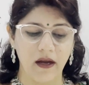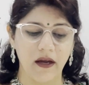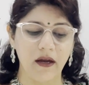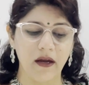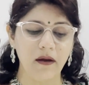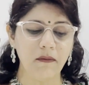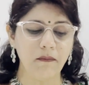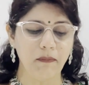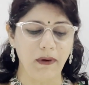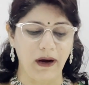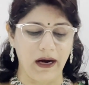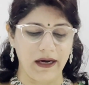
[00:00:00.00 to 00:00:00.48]

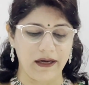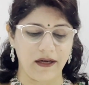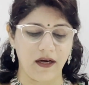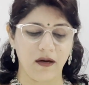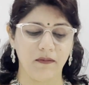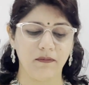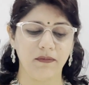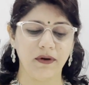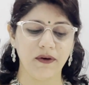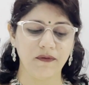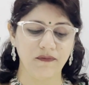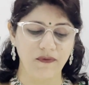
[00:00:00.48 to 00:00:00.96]
In part
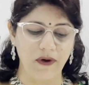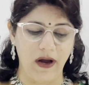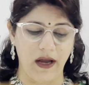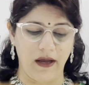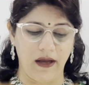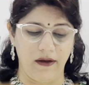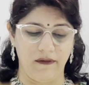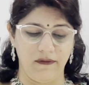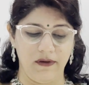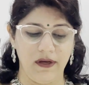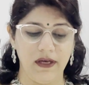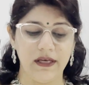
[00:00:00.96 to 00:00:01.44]
number
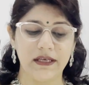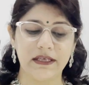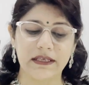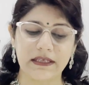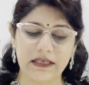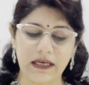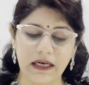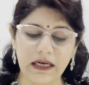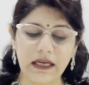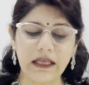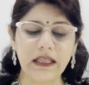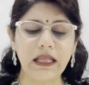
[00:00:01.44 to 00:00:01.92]
5,
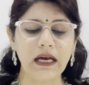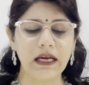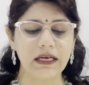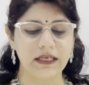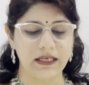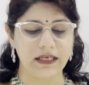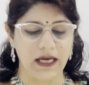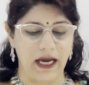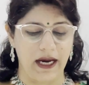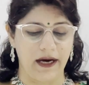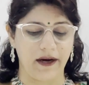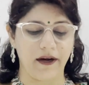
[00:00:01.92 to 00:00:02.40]
study the
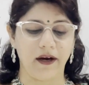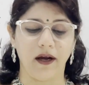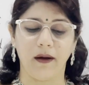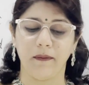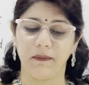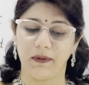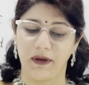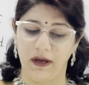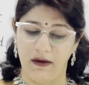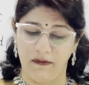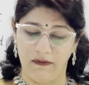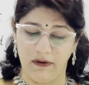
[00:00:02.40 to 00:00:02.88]

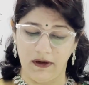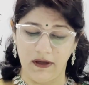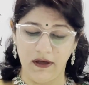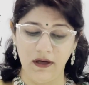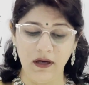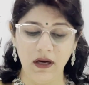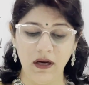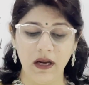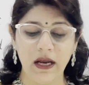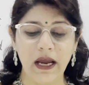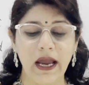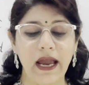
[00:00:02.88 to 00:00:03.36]
diagram
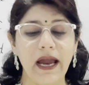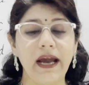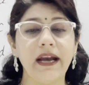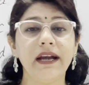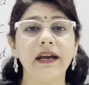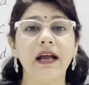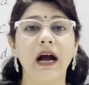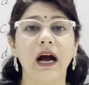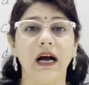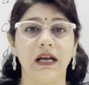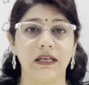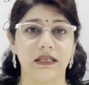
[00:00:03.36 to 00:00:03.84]
given
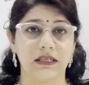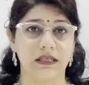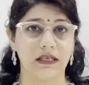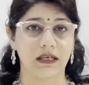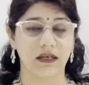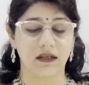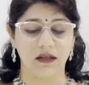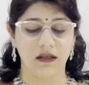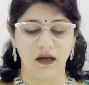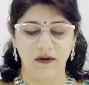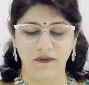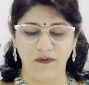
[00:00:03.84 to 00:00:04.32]
and
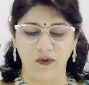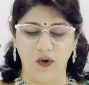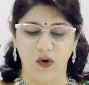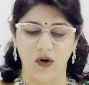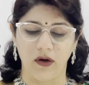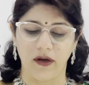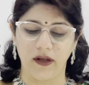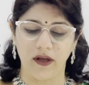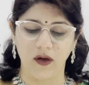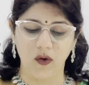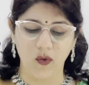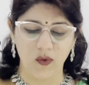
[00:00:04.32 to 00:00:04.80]
answer the
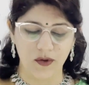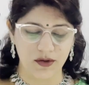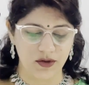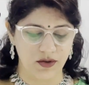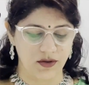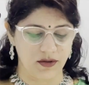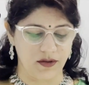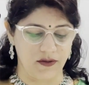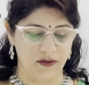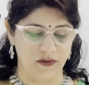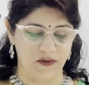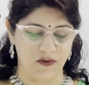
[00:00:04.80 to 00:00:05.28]
following
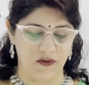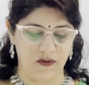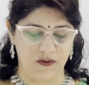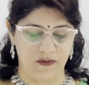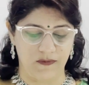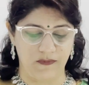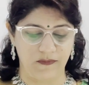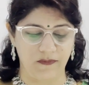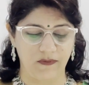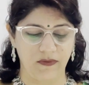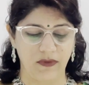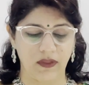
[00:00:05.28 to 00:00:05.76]
questions.